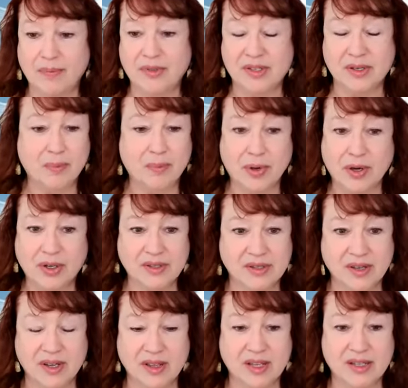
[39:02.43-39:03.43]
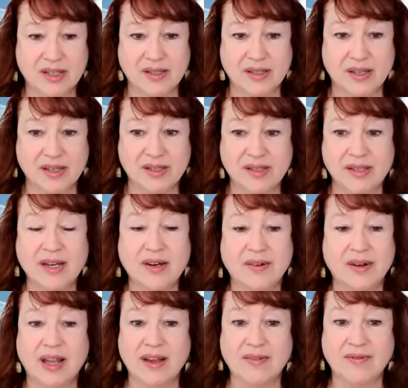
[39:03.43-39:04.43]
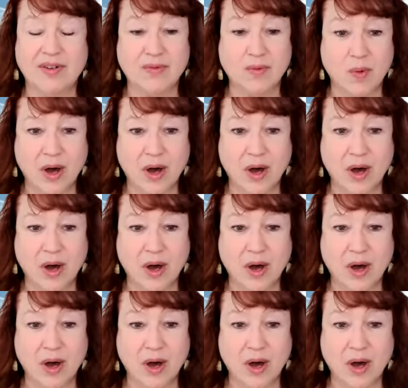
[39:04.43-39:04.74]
some books on this, The Secret Life of